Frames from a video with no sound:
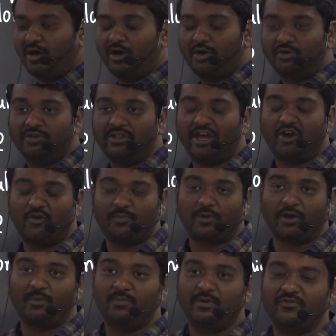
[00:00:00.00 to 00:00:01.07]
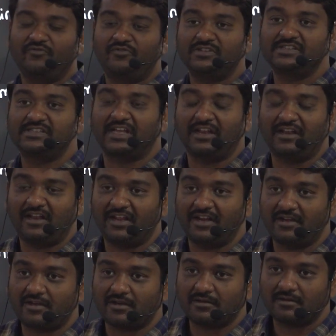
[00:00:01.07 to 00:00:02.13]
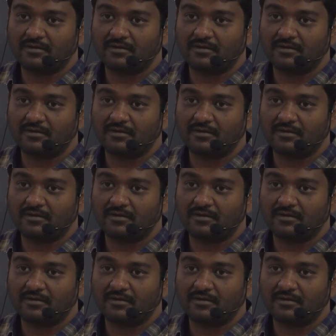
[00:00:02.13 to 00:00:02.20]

or do they have problem for sunlight?